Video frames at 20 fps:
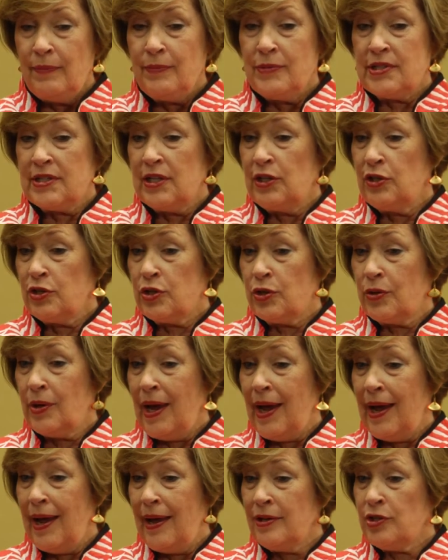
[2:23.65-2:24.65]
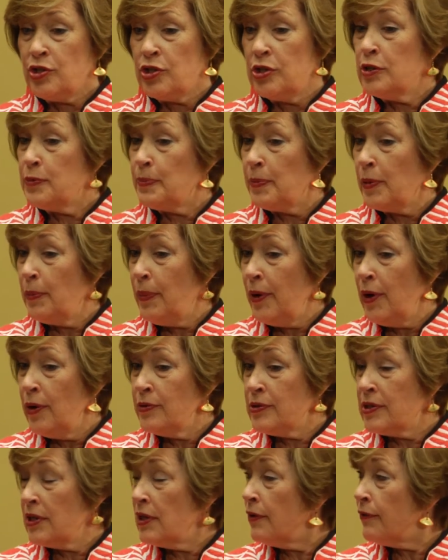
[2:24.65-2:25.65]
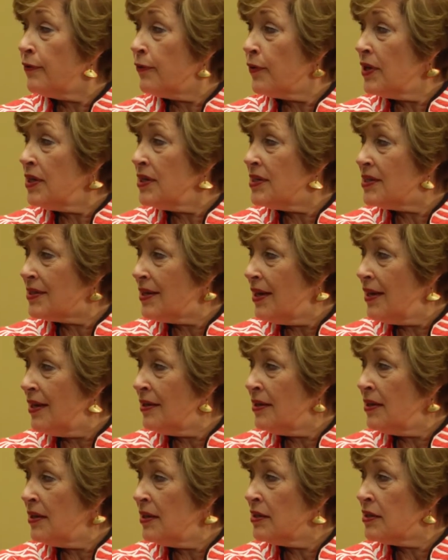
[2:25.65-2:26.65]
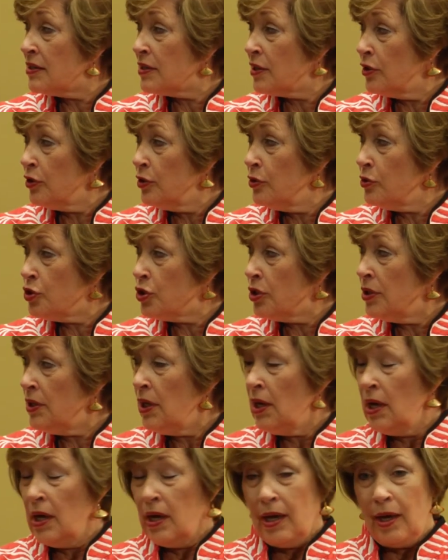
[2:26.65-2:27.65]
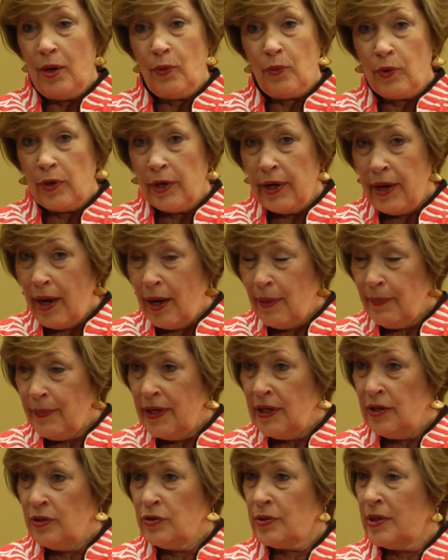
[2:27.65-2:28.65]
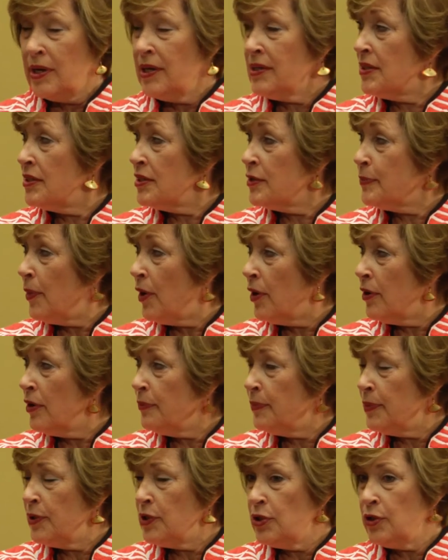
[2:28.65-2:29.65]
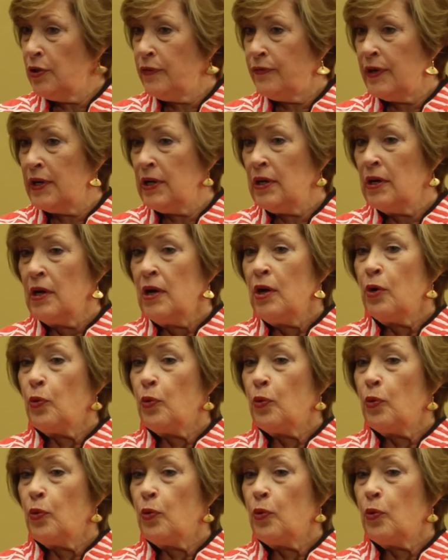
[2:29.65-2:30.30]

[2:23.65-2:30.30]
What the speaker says: Senator Hatch is proposing a freestanding solution. It will not be addressed as part of PDUFA.